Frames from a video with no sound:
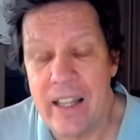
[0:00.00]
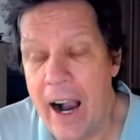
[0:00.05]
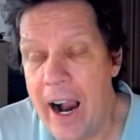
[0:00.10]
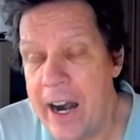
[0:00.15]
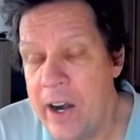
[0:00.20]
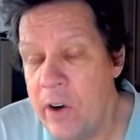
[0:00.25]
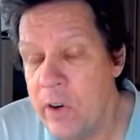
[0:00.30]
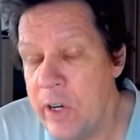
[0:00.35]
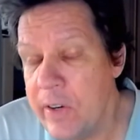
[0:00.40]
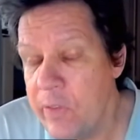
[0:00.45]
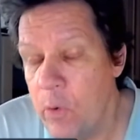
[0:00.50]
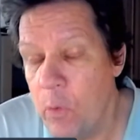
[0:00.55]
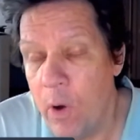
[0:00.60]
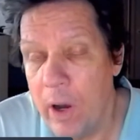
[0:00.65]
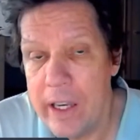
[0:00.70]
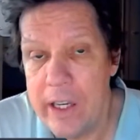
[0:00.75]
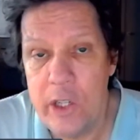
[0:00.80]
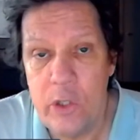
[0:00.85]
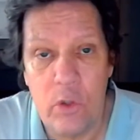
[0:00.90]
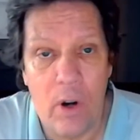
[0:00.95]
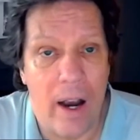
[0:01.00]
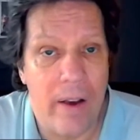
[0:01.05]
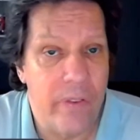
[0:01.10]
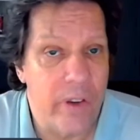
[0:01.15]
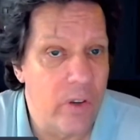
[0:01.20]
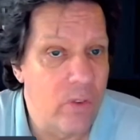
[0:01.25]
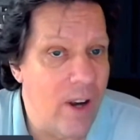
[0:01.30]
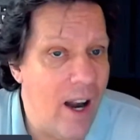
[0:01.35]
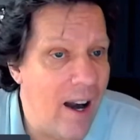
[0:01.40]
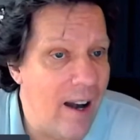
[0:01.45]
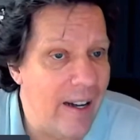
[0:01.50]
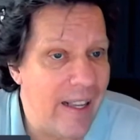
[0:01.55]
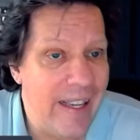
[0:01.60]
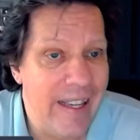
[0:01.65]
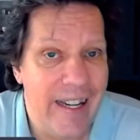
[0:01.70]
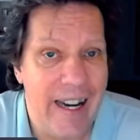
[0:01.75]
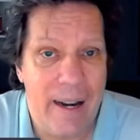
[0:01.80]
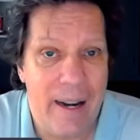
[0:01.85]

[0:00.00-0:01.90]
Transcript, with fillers: I don't even want you driving around in a